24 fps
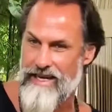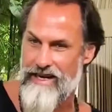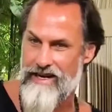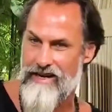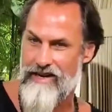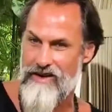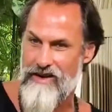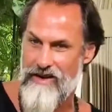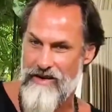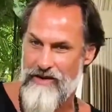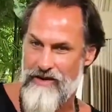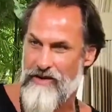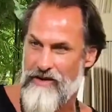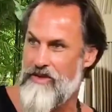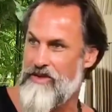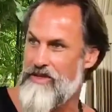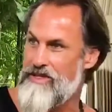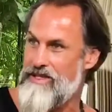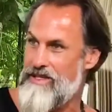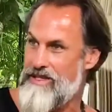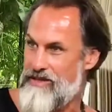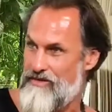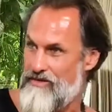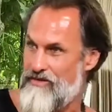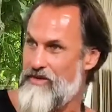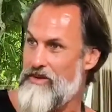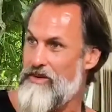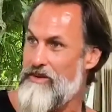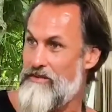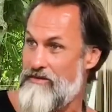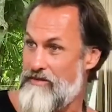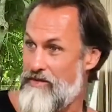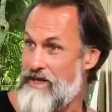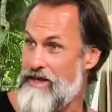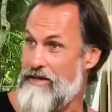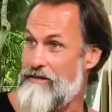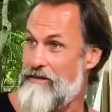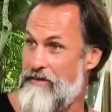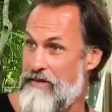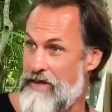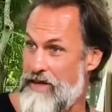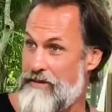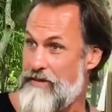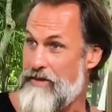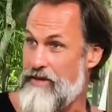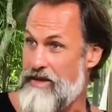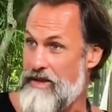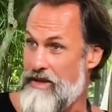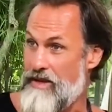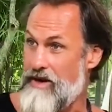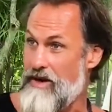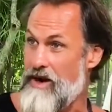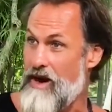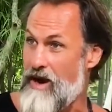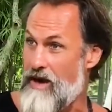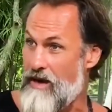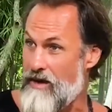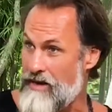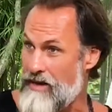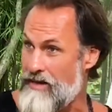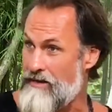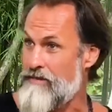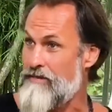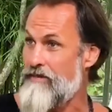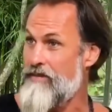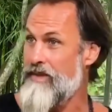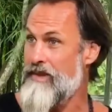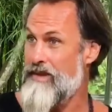no, this is for freaking people that are already